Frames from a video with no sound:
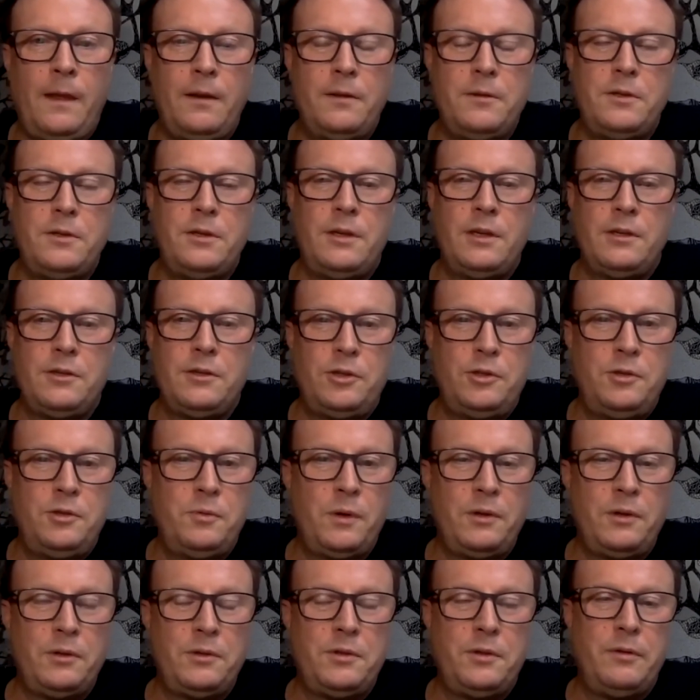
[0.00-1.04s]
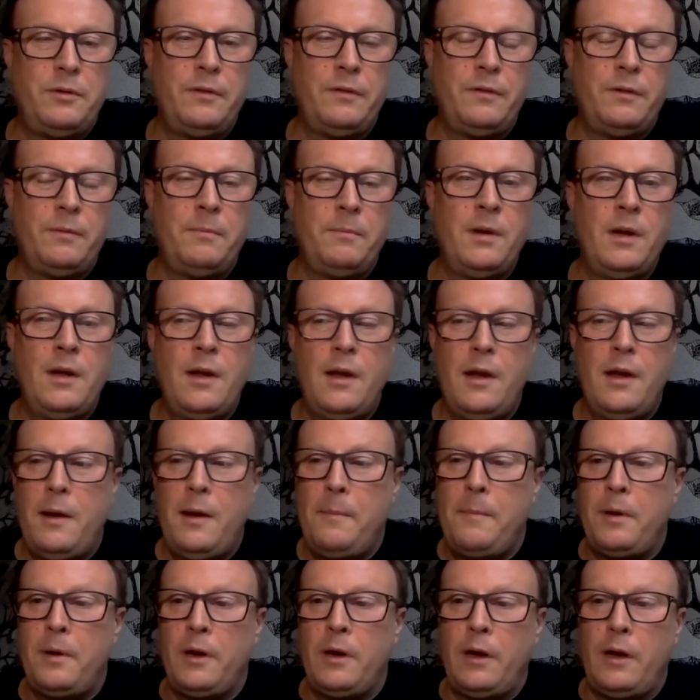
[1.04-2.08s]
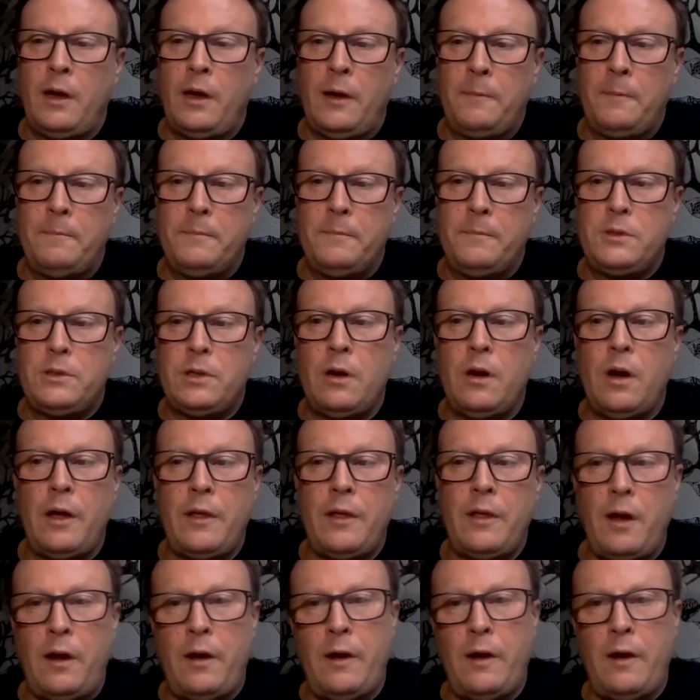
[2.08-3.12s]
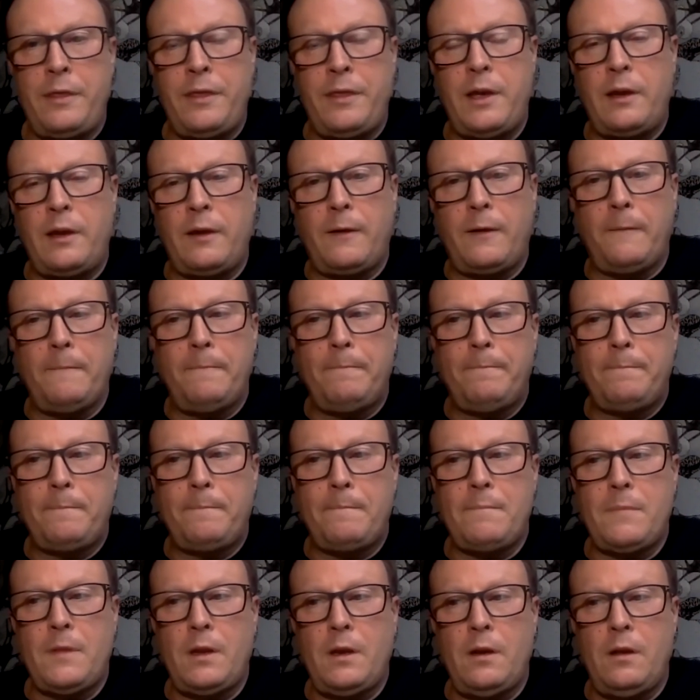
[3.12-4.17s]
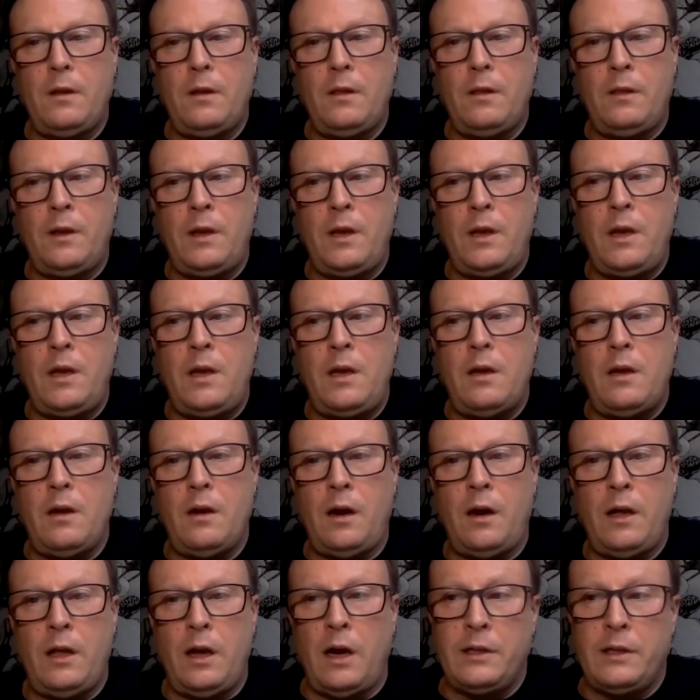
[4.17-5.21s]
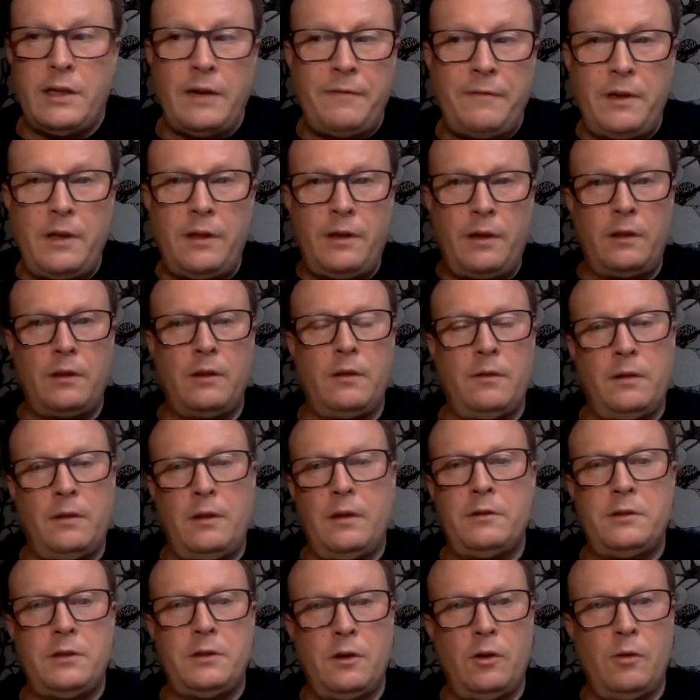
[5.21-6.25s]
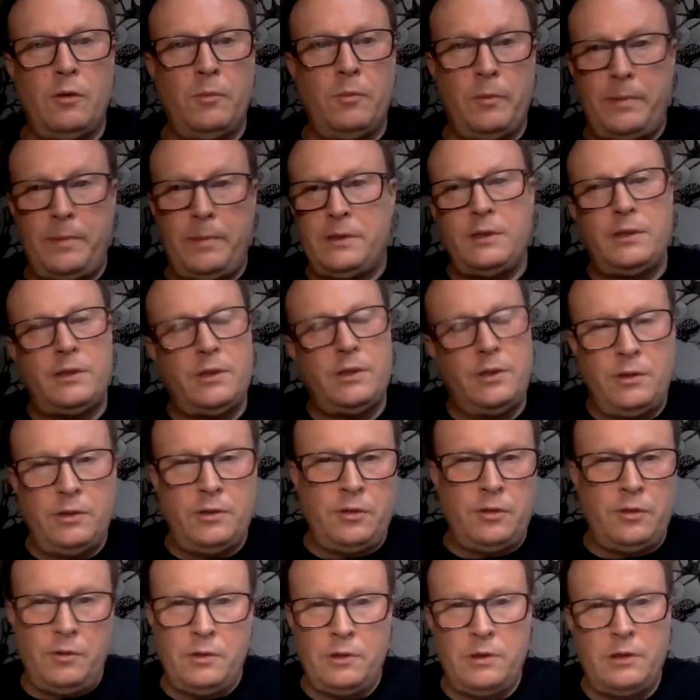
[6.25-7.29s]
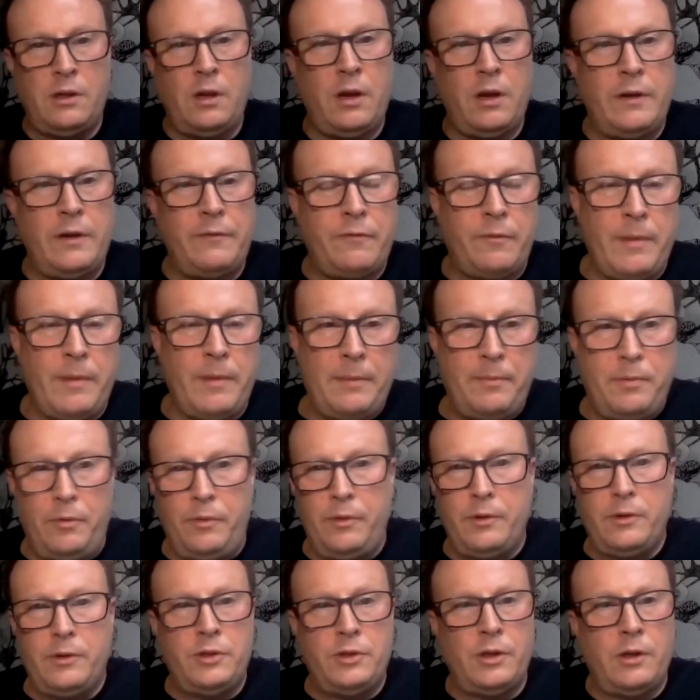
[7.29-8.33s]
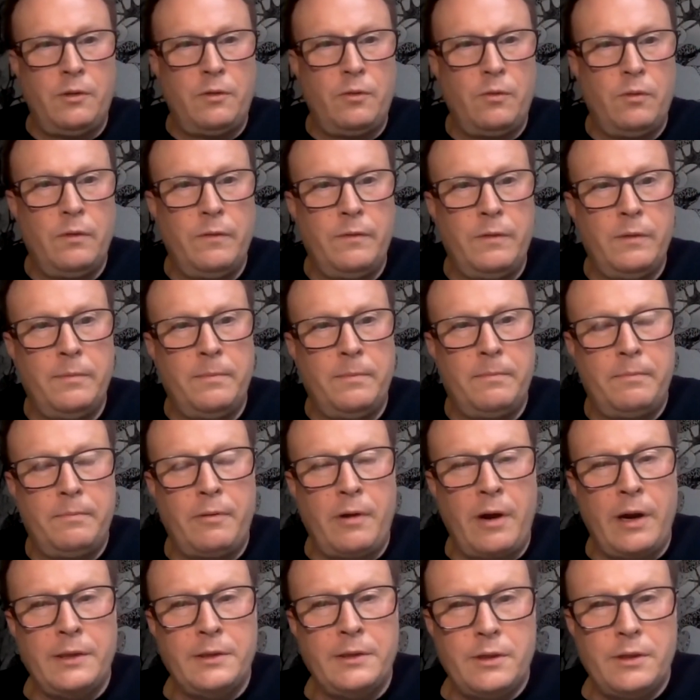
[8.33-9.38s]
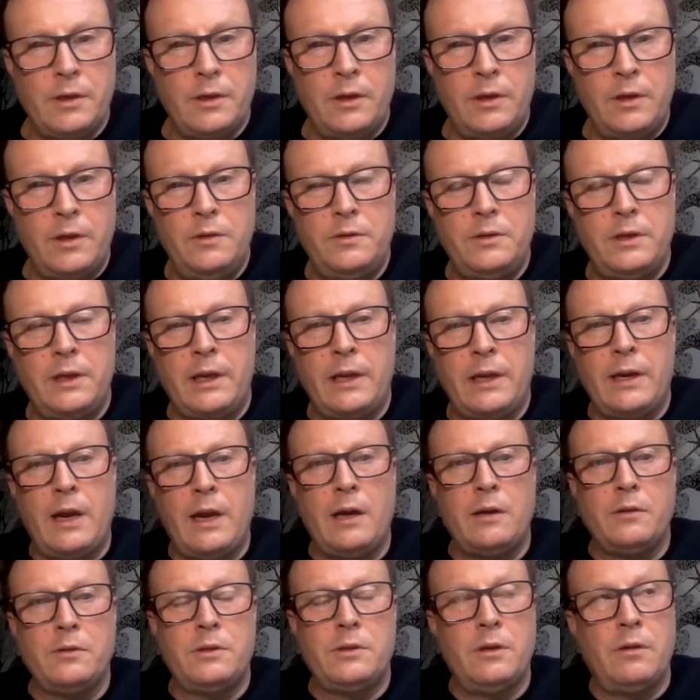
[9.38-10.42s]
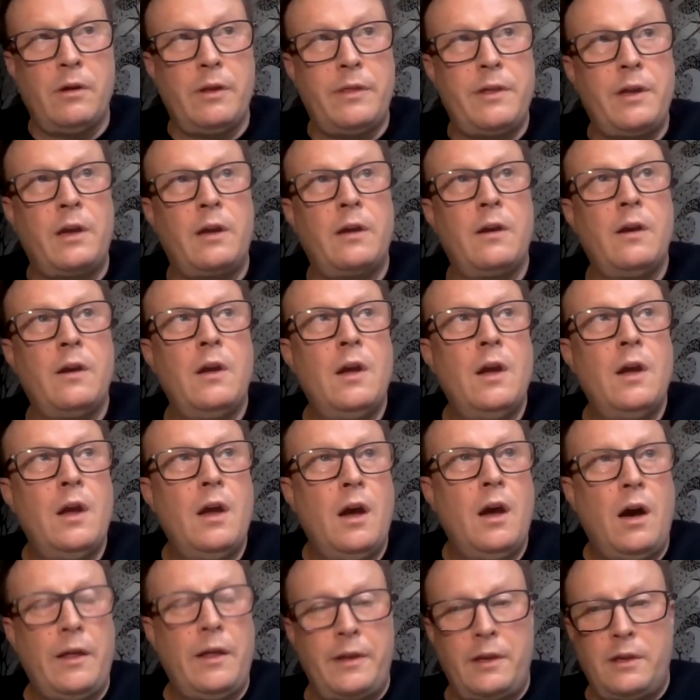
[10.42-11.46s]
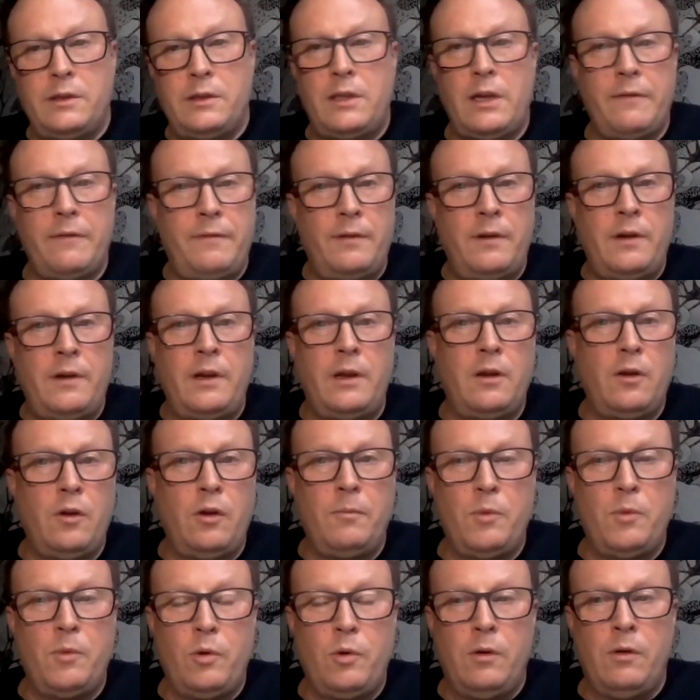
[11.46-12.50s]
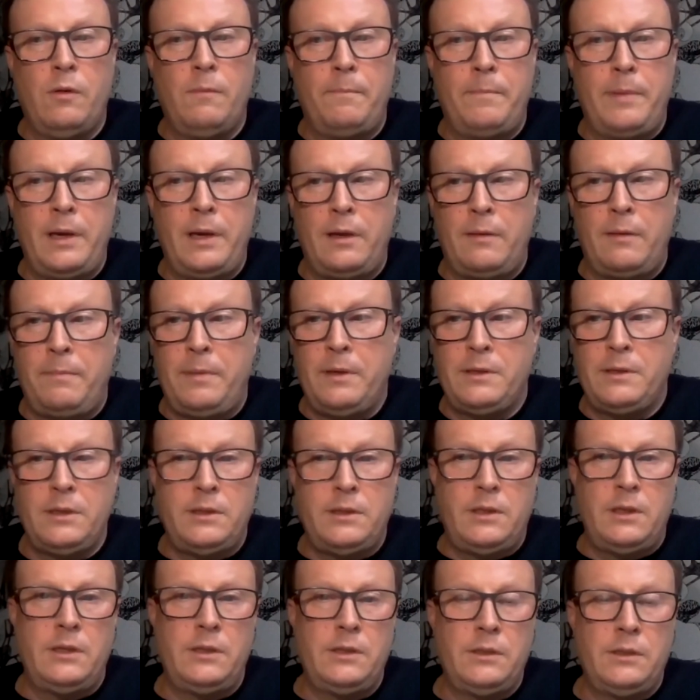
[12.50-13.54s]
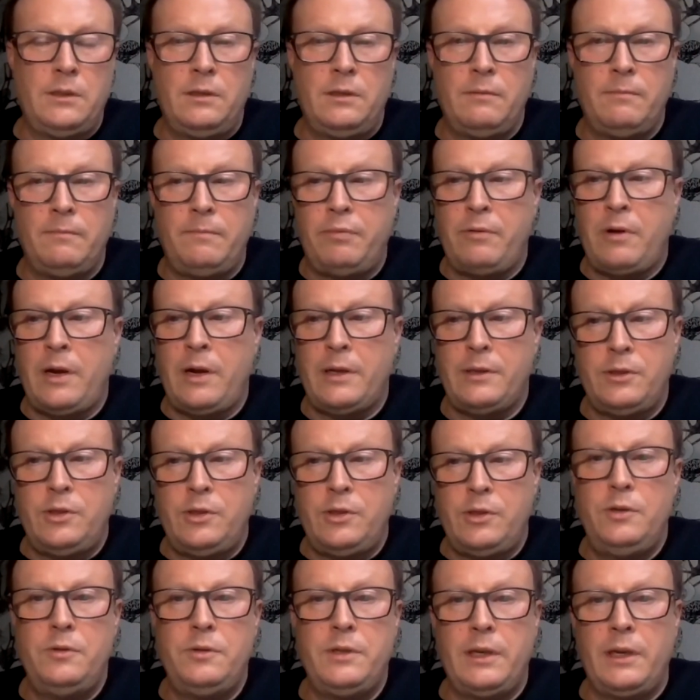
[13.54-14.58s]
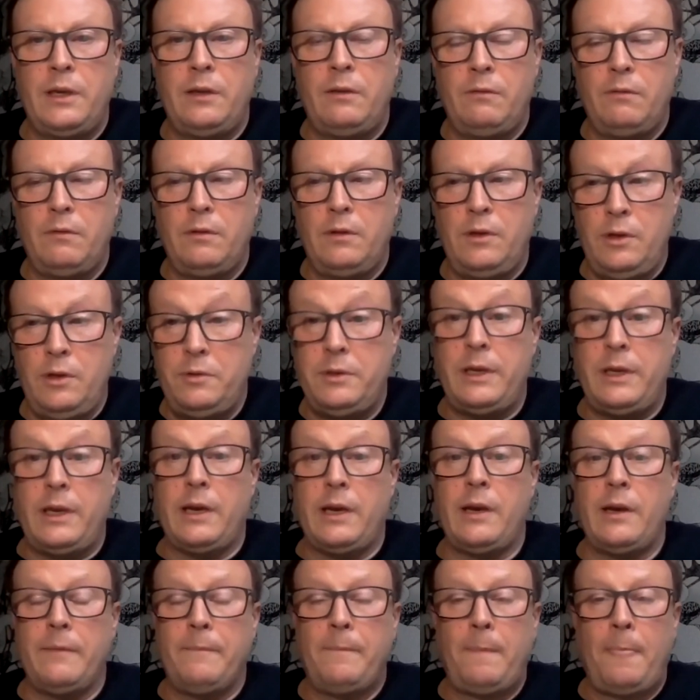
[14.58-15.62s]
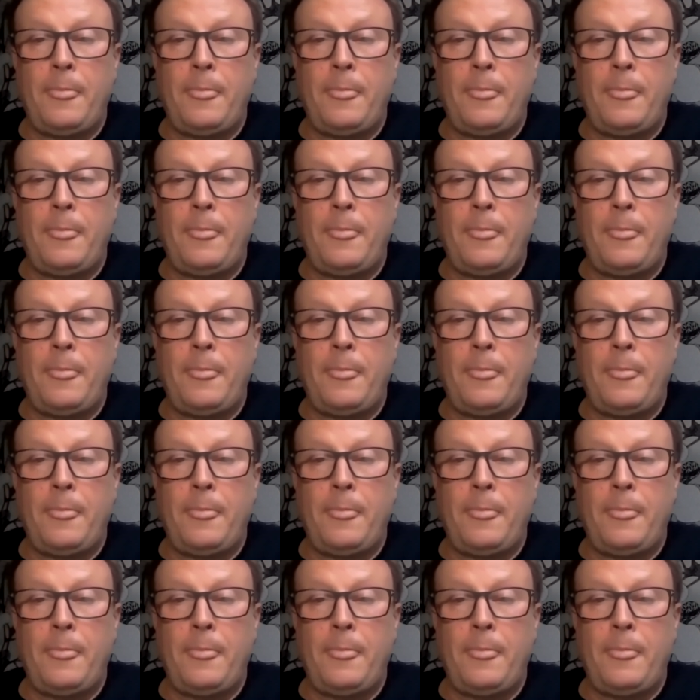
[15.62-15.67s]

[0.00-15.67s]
she does use one or two of them. But so I think I definitely think that there's a lot more businesses. You saw the slide from Apple that showed all of the brands that are using it now. So I think there's definitely a lot more big businesses and brands using it.